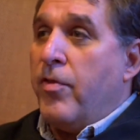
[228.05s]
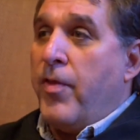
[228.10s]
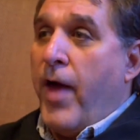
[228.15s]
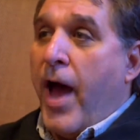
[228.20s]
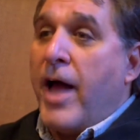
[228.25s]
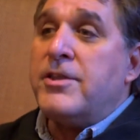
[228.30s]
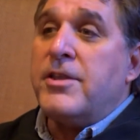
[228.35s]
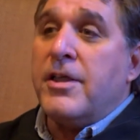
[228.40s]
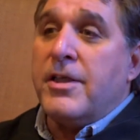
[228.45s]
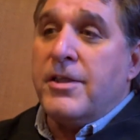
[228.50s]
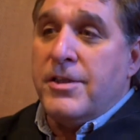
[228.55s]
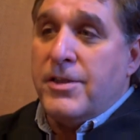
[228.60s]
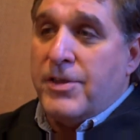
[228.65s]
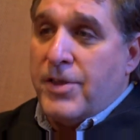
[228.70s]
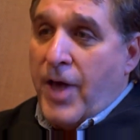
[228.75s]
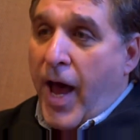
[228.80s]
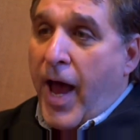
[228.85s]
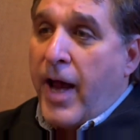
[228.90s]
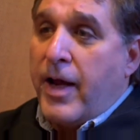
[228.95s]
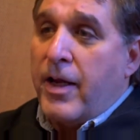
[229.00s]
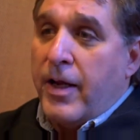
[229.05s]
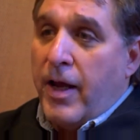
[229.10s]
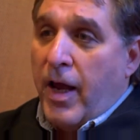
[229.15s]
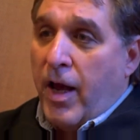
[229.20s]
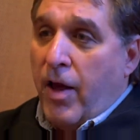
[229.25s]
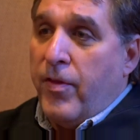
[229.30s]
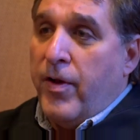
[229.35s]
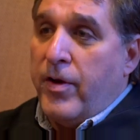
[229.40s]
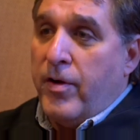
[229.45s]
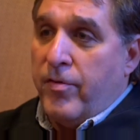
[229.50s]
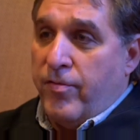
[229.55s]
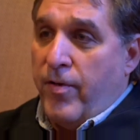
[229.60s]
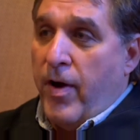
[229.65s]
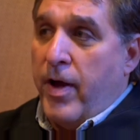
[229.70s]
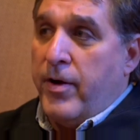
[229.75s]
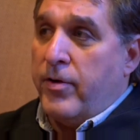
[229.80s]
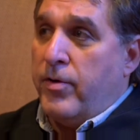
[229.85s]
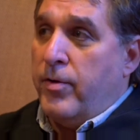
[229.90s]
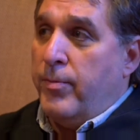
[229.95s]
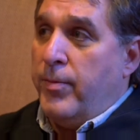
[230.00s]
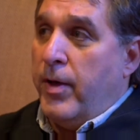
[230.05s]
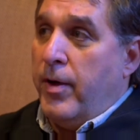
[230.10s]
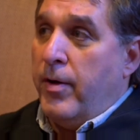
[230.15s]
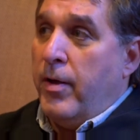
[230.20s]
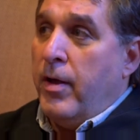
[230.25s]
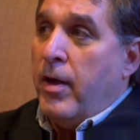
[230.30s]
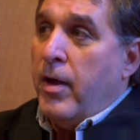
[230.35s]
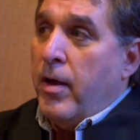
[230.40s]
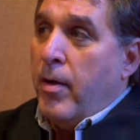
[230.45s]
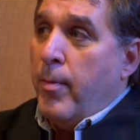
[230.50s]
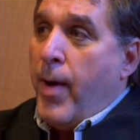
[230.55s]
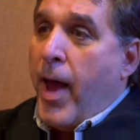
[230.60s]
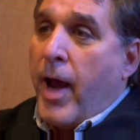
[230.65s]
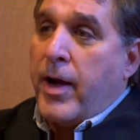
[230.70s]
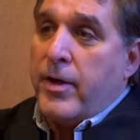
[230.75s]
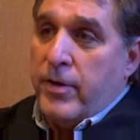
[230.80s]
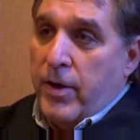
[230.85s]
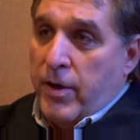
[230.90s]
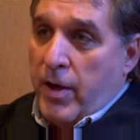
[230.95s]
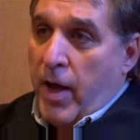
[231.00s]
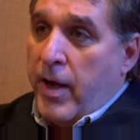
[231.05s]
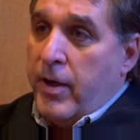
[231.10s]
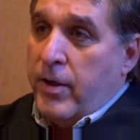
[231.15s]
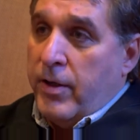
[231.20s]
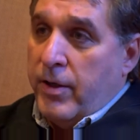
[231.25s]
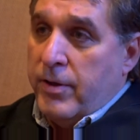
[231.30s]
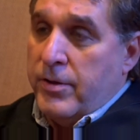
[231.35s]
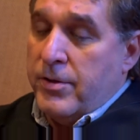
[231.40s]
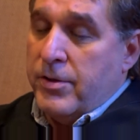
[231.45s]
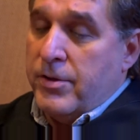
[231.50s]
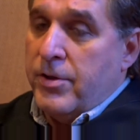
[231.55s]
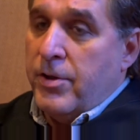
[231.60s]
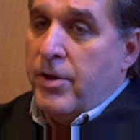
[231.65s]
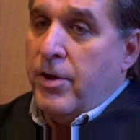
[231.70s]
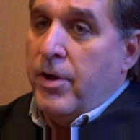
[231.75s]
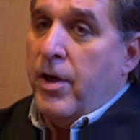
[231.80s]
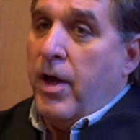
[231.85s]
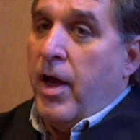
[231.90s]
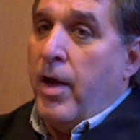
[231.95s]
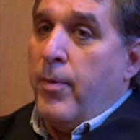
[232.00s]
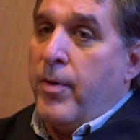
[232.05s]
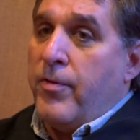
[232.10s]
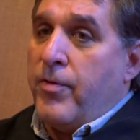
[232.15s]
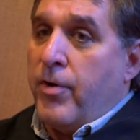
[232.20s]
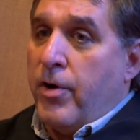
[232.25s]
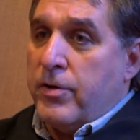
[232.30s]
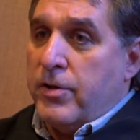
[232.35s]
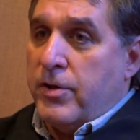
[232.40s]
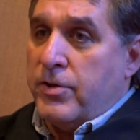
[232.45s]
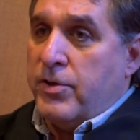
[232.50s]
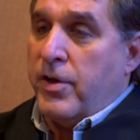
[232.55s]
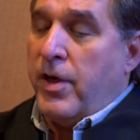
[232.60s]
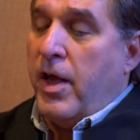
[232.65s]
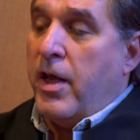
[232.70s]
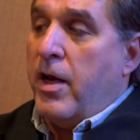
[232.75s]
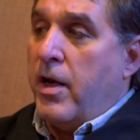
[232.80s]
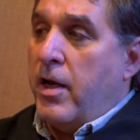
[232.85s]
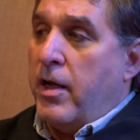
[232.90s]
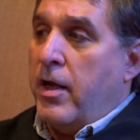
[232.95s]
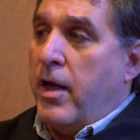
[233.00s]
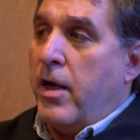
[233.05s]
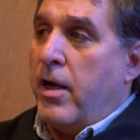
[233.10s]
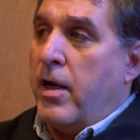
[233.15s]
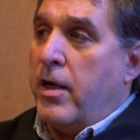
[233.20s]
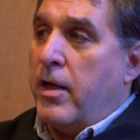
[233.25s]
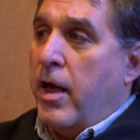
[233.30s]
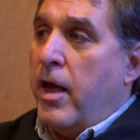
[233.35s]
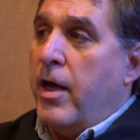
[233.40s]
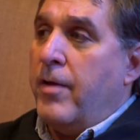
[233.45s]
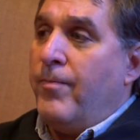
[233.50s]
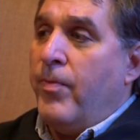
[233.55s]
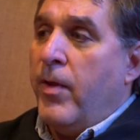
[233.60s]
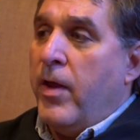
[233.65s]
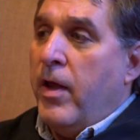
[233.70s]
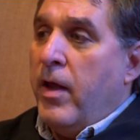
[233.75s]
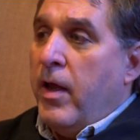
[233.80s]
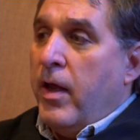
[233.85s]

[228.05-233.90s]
That's exactly how they defined it to me back in the 90s. And we've heard this again and again and again.